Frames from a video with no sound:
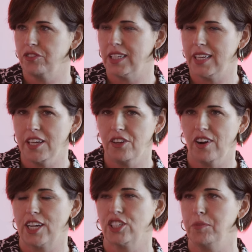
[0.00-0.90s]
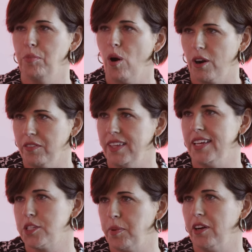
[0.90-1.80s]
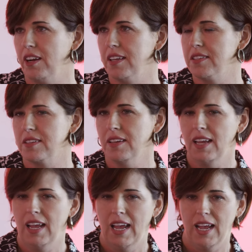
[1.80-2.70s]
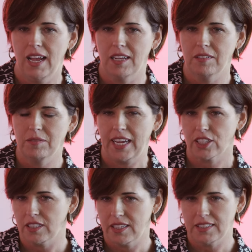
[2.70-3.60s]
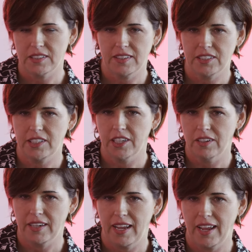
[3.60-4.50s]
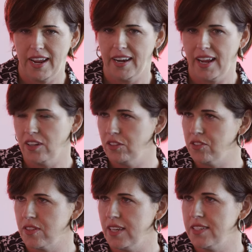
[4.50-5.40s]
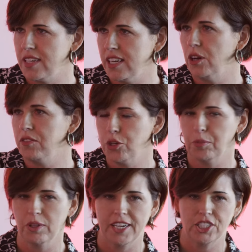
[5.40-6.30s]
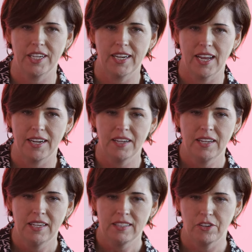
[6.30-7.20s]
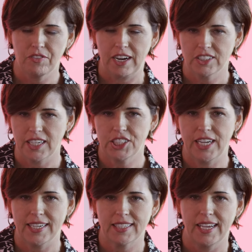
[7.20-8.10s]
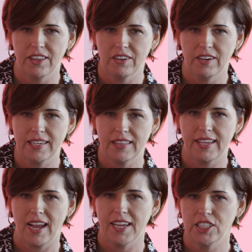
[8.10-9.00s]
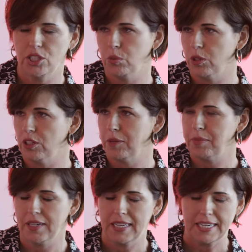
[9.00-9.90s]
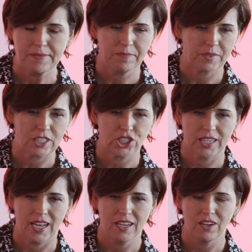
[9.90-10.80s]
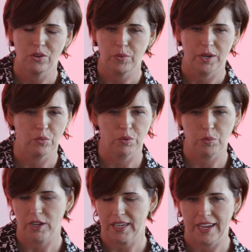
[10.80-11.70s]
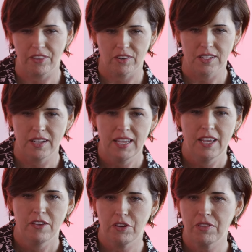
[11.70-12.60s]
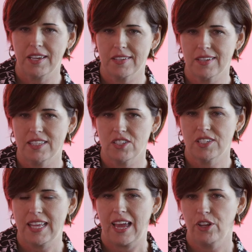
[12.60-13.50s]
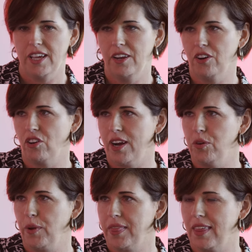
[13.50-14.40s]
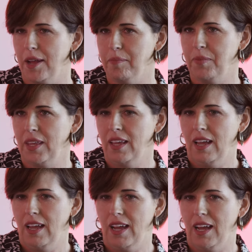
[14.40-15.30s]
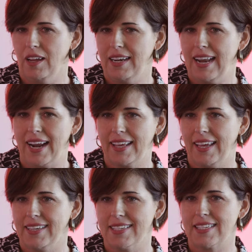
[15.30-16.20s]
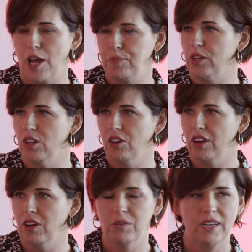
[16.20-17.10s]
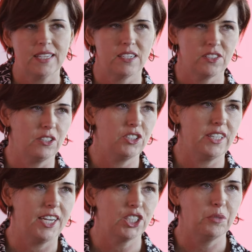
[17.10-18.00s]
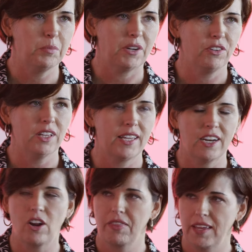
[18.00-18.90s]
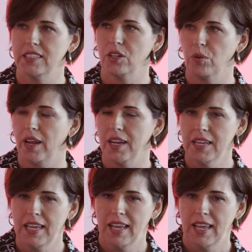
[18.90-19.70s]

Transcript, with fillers: of a league, you're actually part of the experience. Um, actually, this, this year, uh, Ann Hand, who's the CEO of Super League, she and I did a fireside chat together at the IG World up in um, Chicago, and we're, we're working together on a few things, and it's just how do you integrate with them, uh, not again to slap your logo as an association, but really in an authentic way.